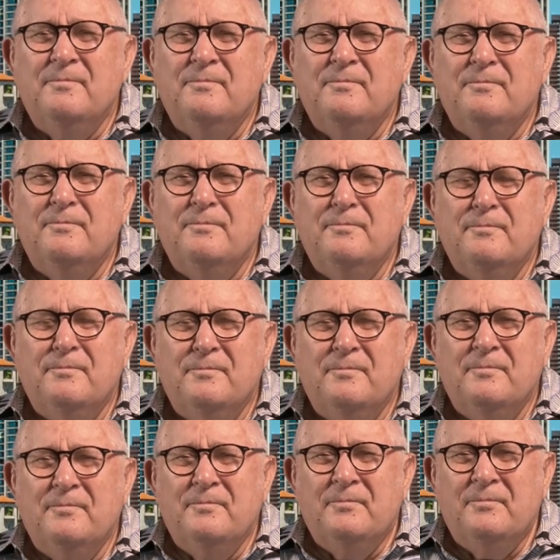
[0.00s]

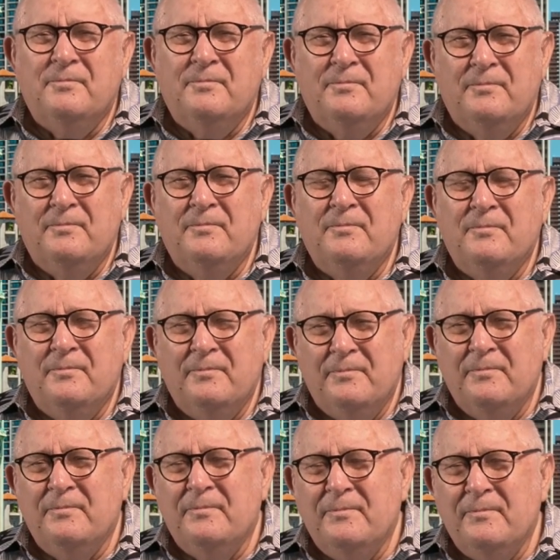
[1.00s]

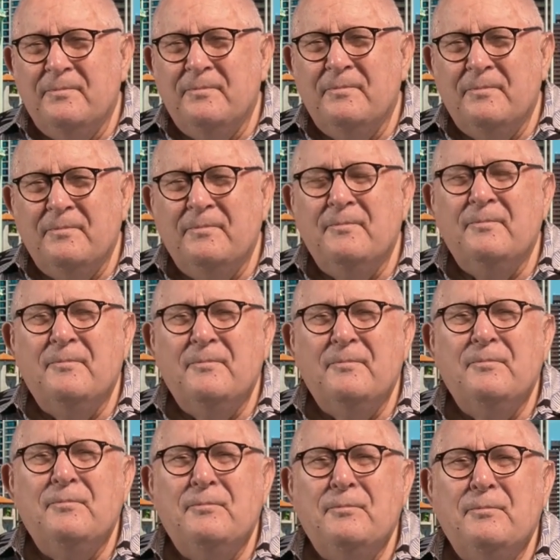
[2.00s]

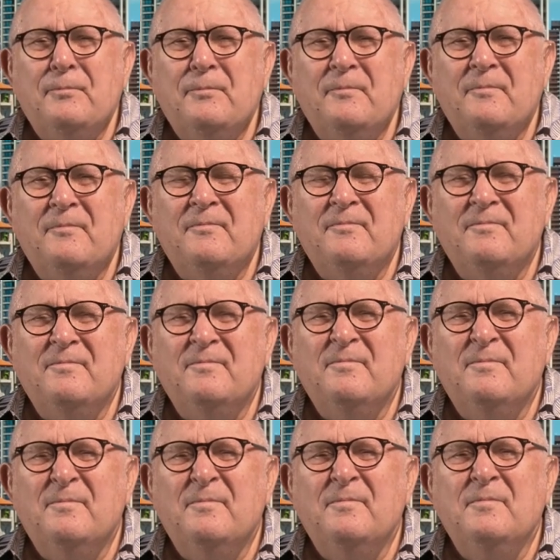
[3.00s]

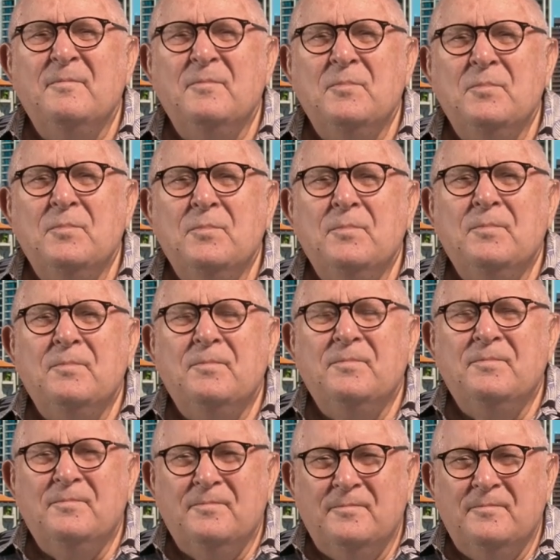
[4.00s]

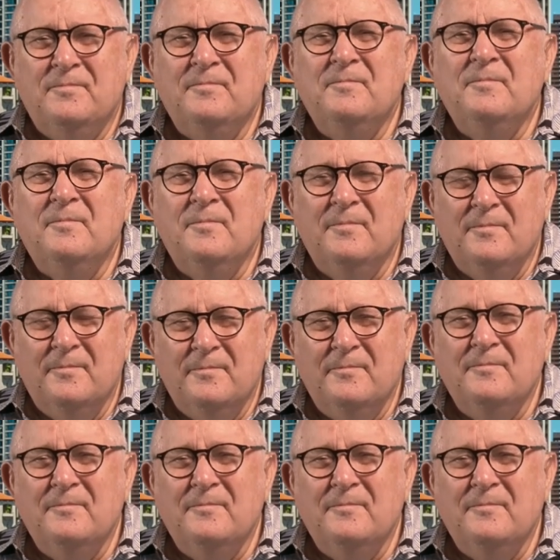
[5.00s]
The person shown says nothing.